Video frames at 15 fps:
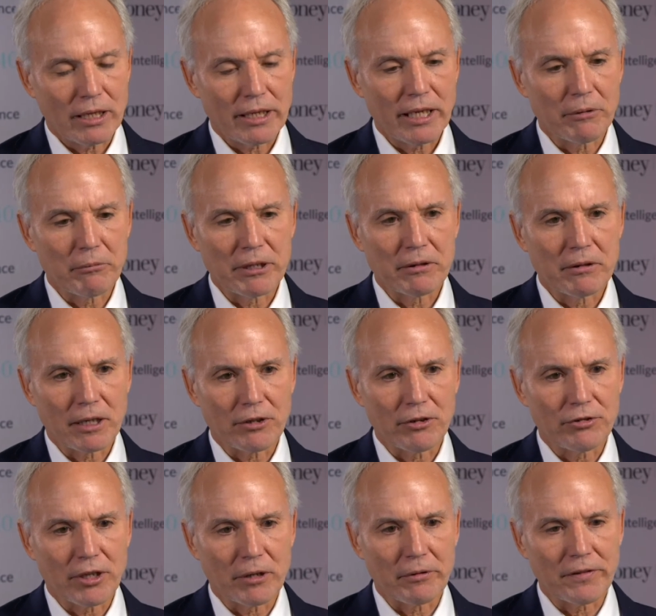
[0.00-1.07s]
again, like
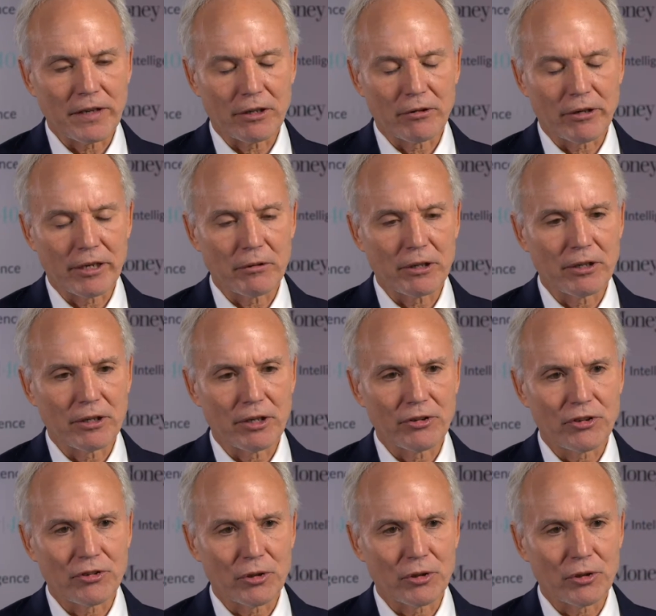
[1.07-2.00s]
you said, we've had great years.